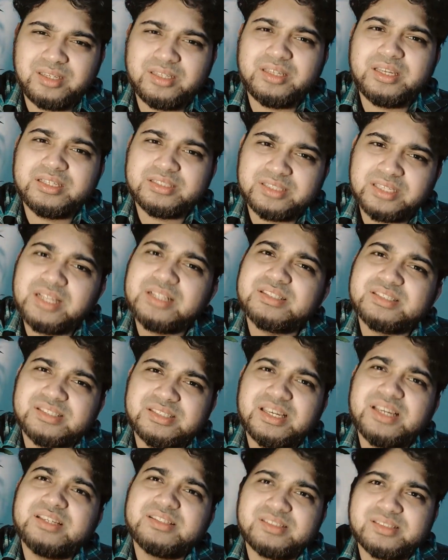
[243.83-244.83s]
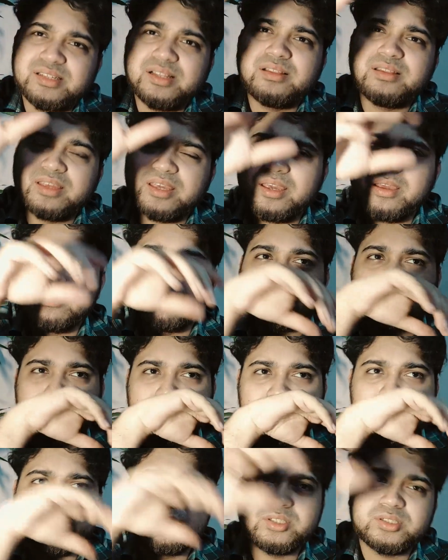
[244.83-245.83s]
It stays till the end.
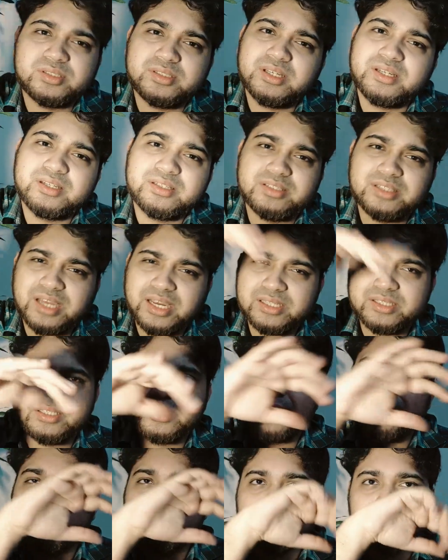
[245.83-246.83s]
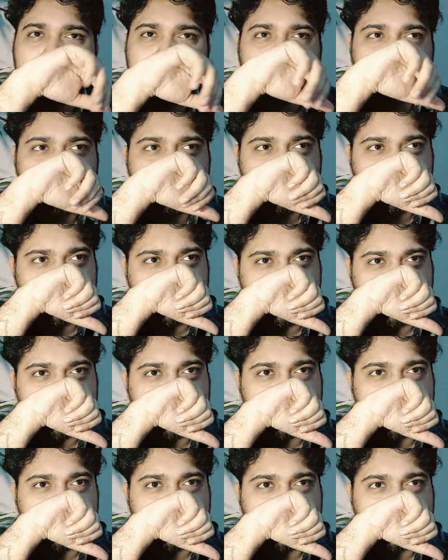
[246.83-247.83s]
It's just that it dies down a bit.
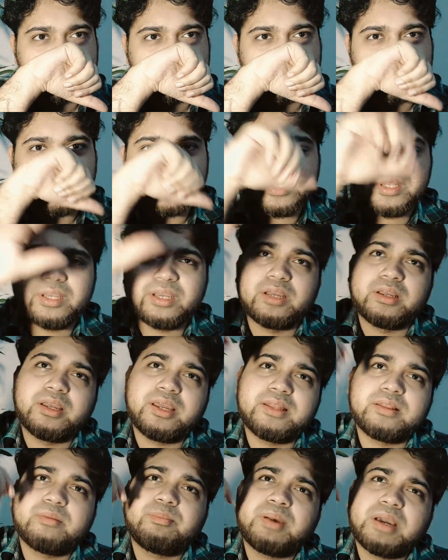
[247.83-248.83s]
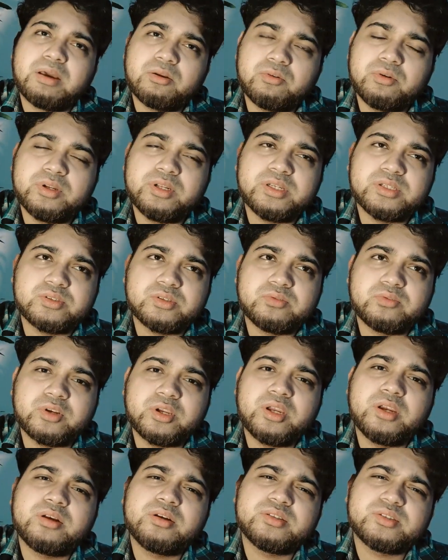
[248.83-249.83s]
Yeah, and the powderiness over
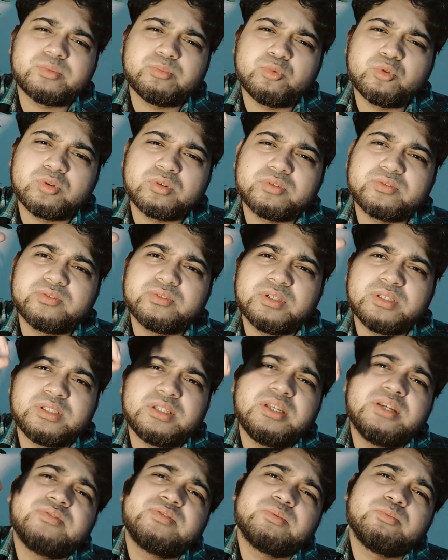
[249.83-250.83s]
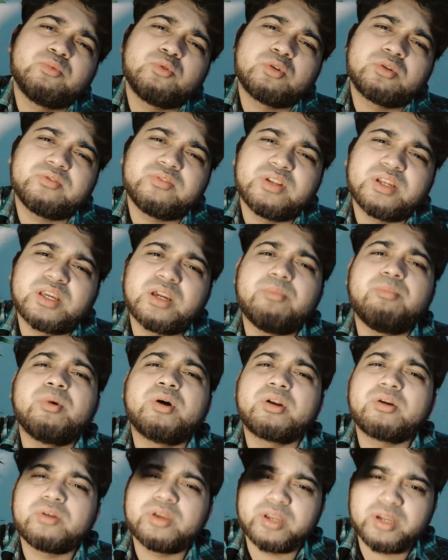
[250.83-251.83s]
here, it's more of, it gives more of like a
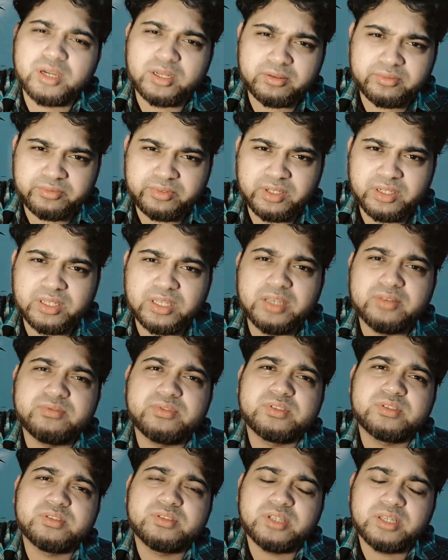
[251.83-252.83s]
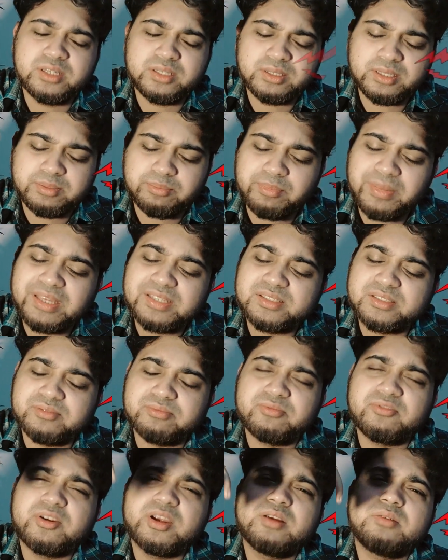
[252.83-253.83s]
buttery kind of feel. It makes the
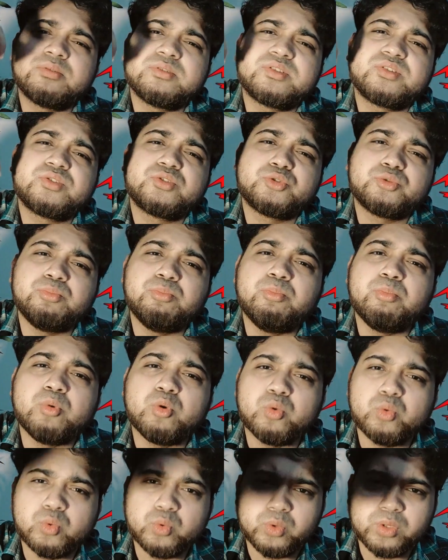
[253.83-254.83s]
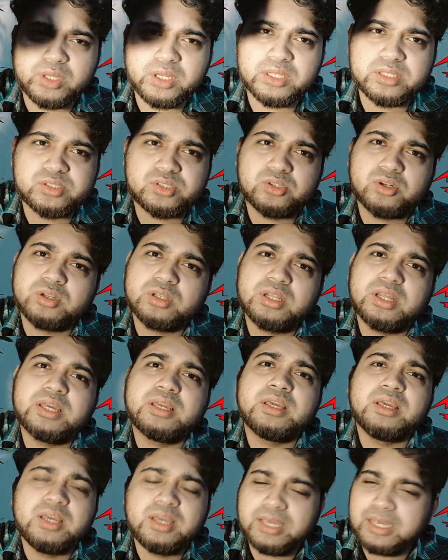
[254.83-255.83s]
fragrance smooth. It's not
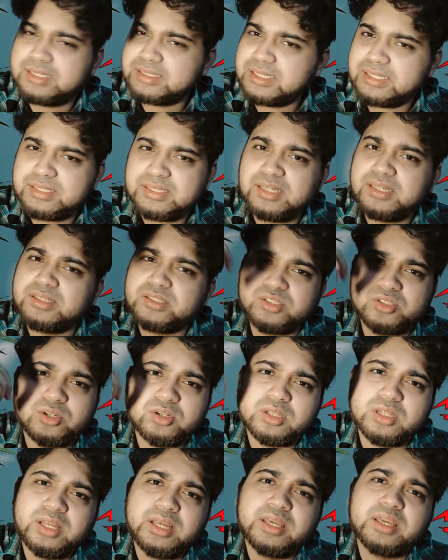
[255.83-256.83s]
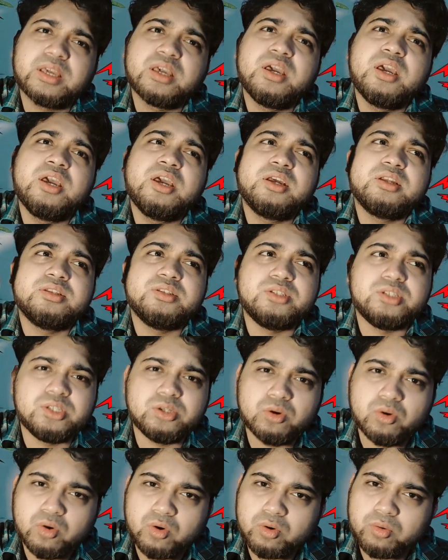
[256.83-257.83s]
like, as I said, it's not like
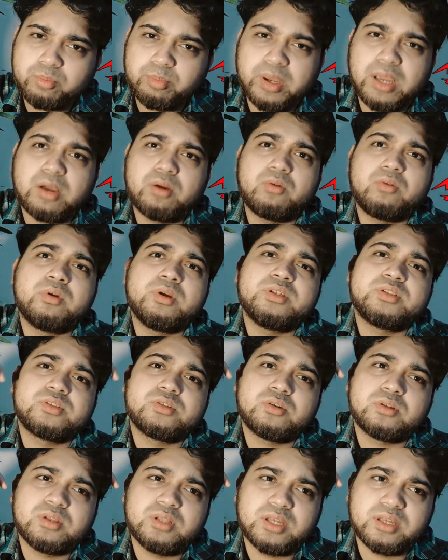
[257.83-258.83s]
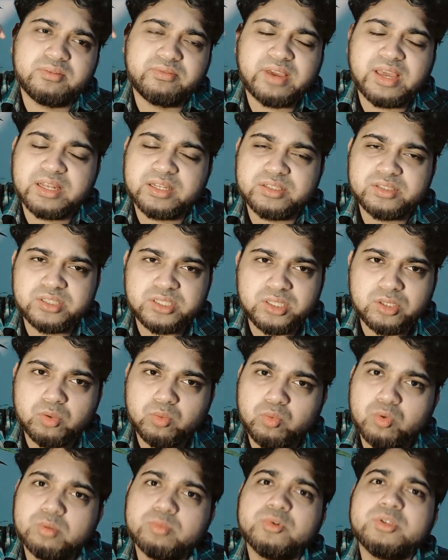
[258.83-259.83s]
Dior powder. It's not like Valentino
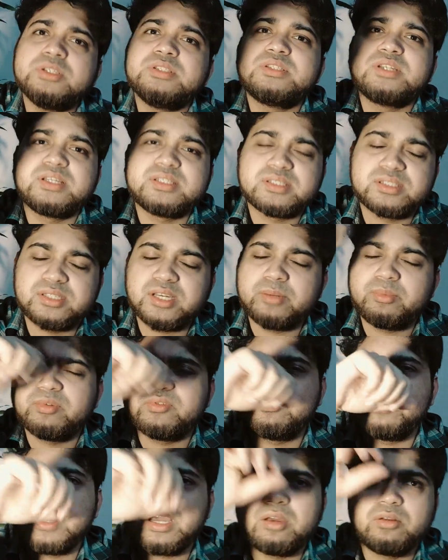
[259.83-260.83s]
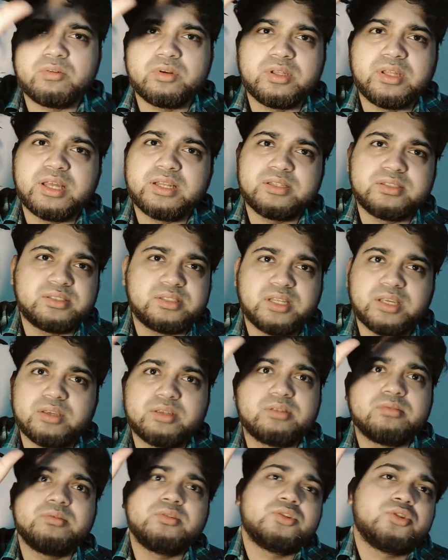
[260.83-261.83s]
Uomo Intense type of powder that is like
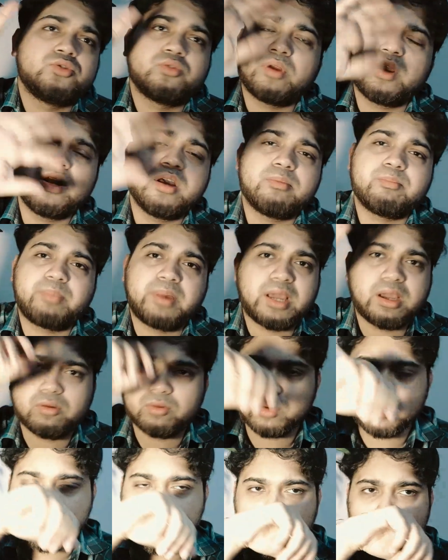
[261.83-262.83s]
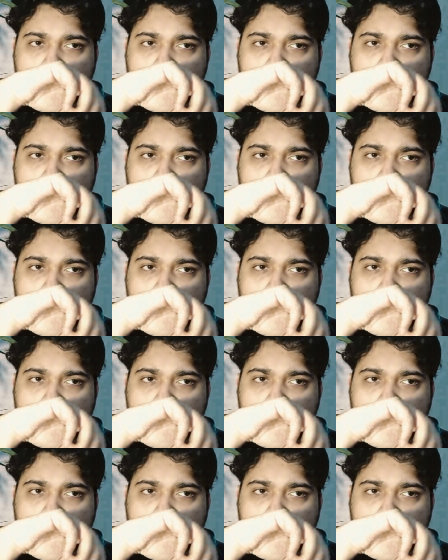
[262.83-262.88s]
straight up powder.